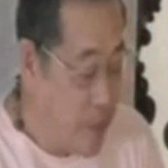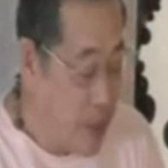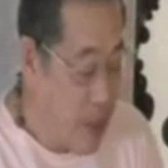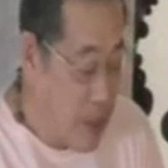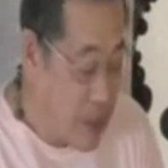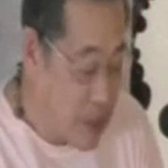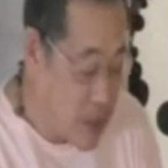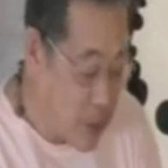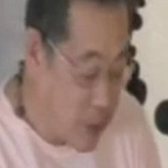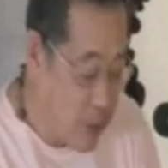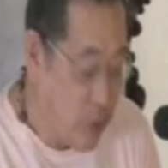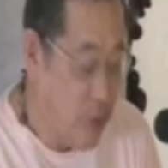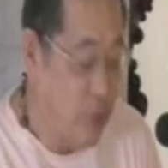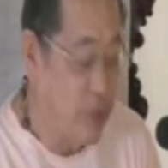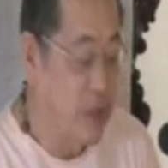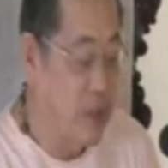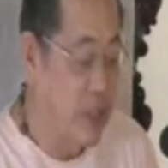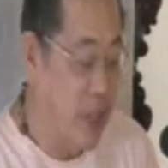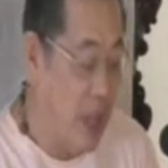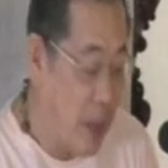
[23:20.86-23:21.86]
So
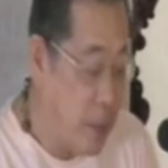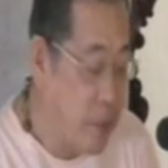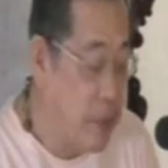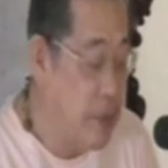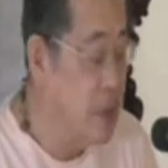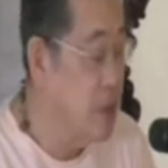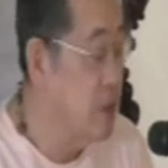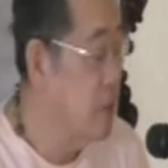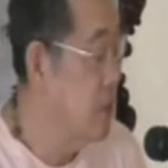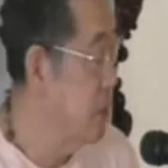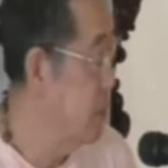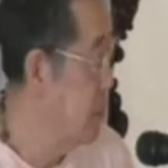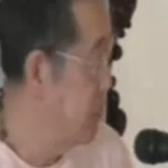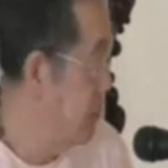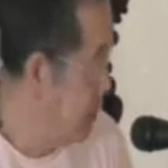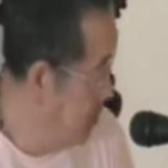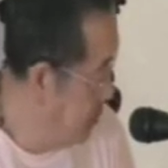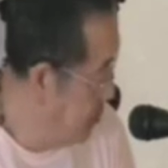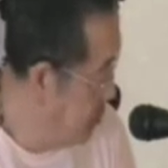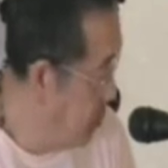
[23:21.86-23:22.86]
this
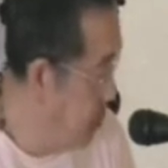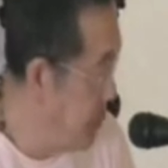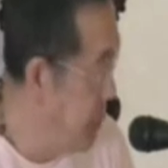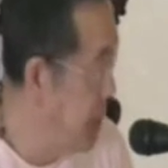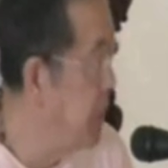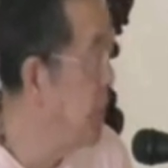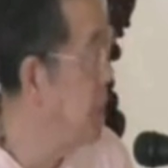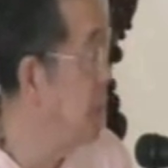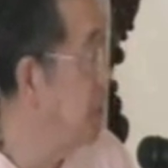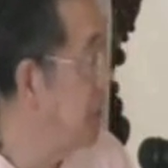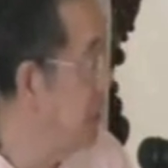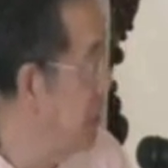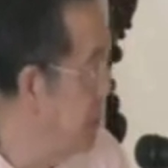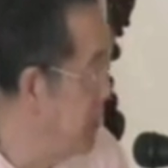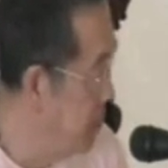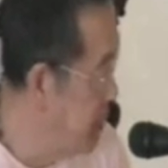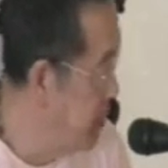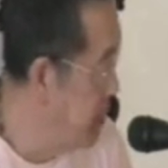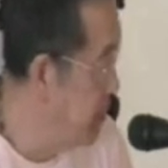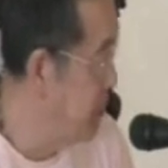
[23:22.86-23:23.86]
happens repeatedly in
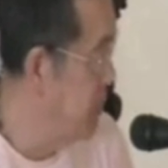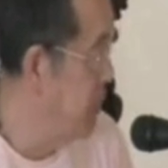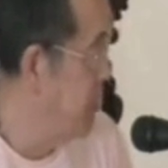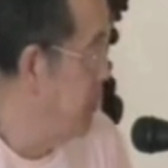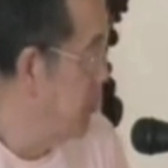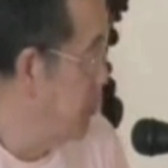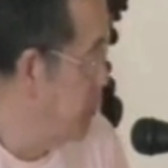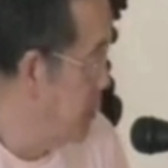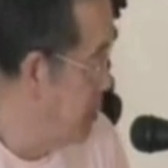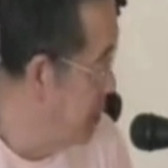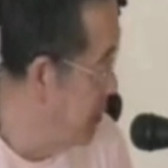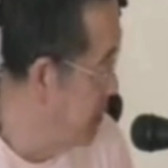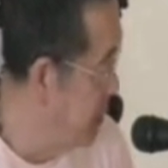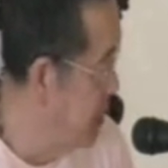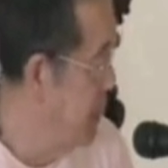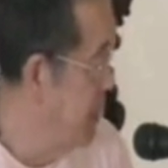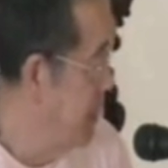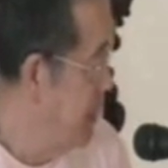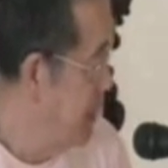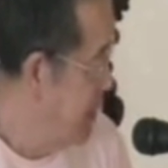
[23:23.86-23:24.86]
the material world.
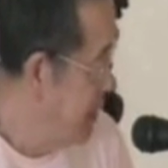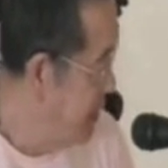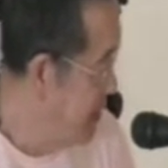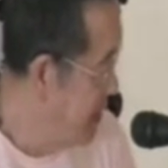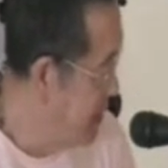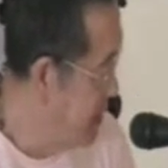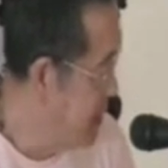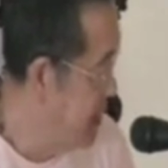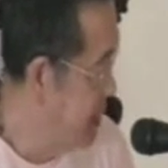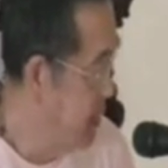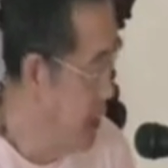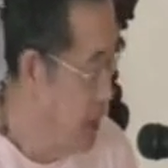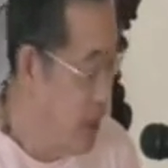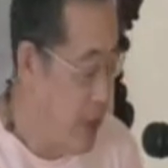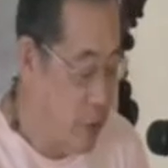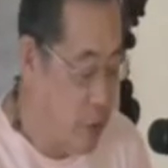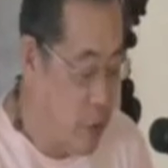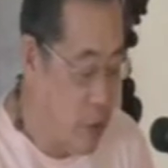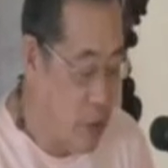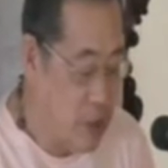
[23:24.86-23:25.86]

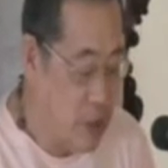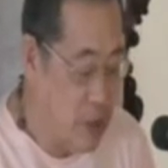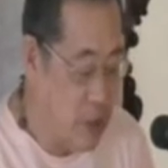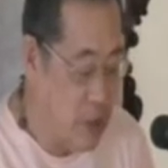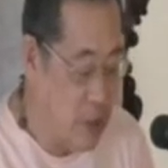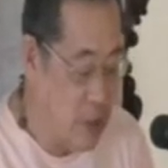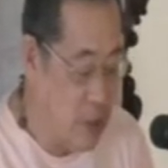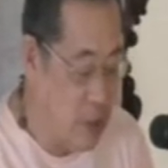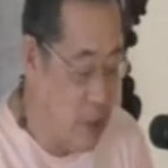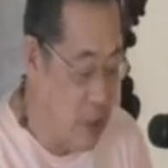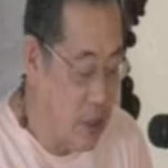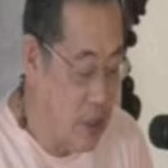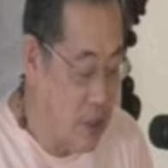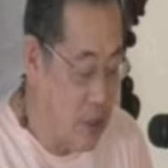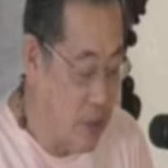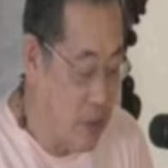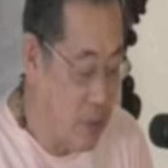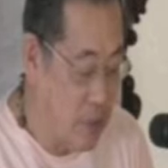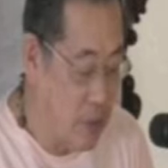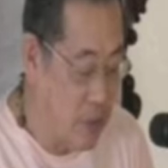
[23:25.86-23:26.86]
Of course,
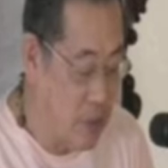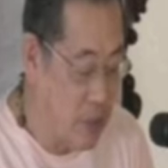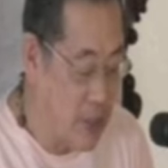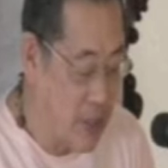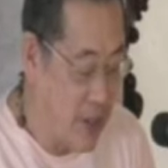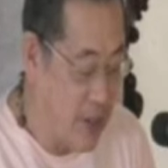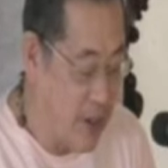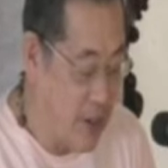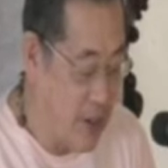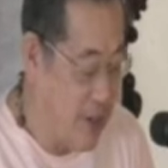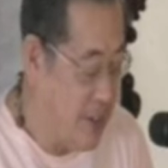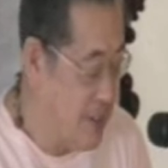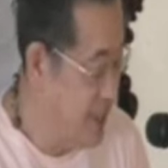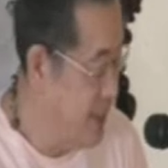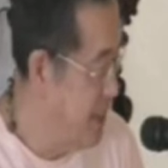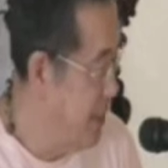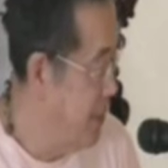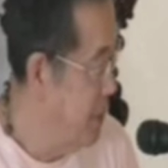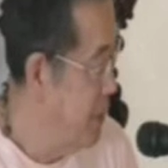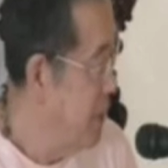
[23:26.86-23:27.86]
the bhunkte has
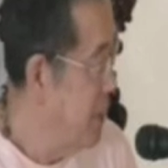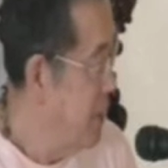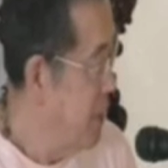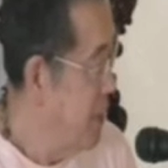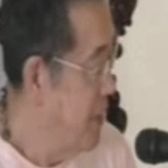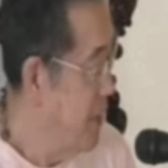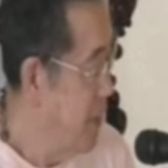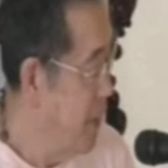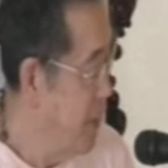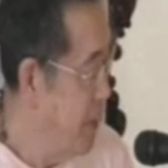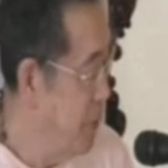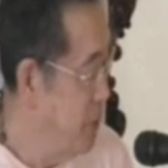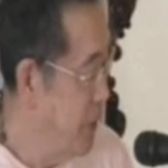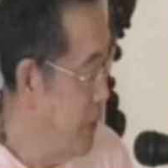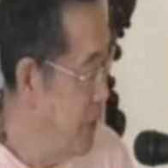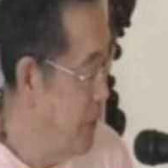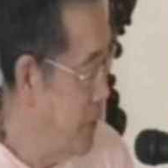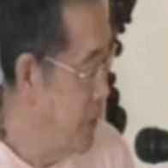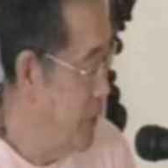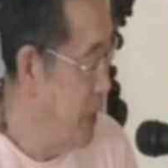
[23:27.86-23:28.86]
a
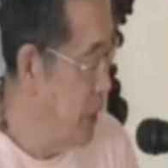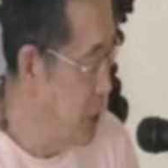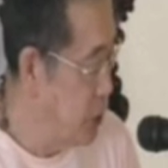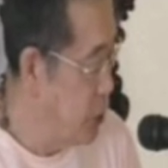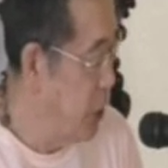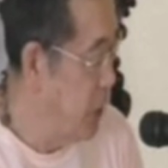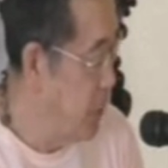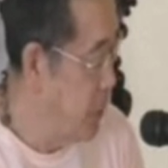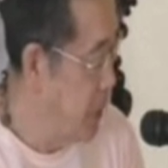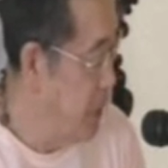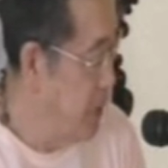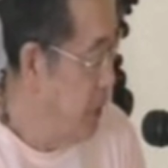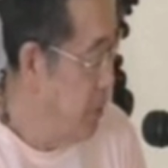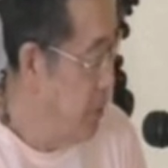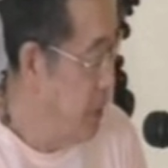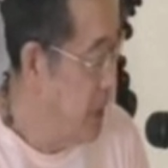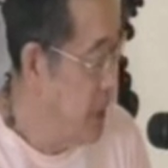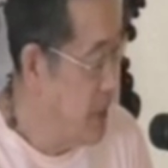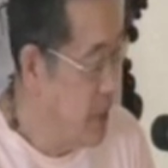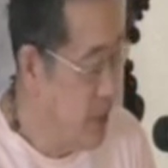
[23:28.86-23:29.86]
meaning, enjoyment,
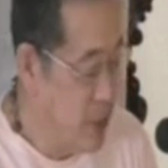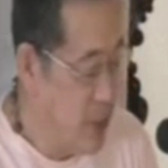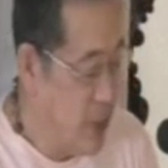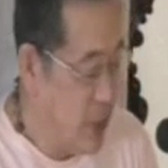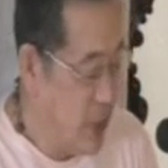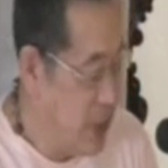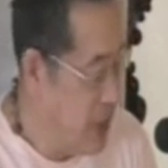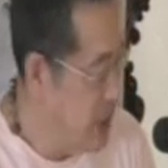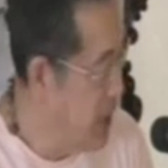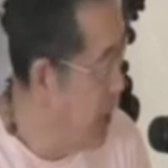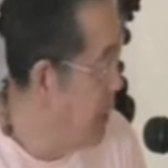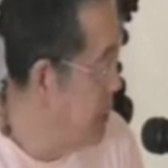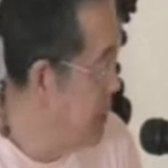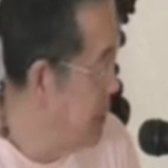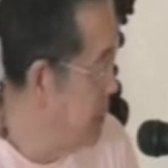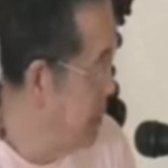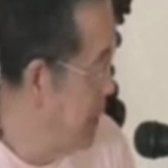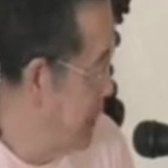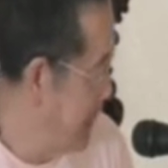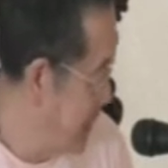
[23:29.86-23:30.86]
but it also has the
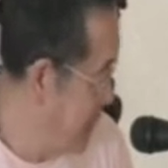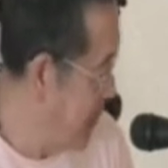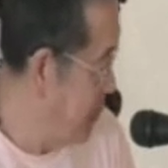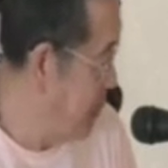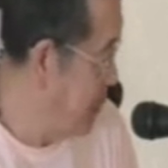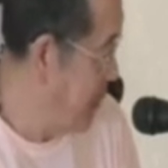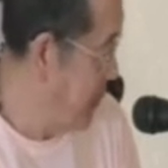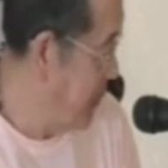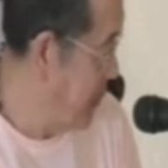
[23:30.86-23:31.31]
opposite meaning, suffering.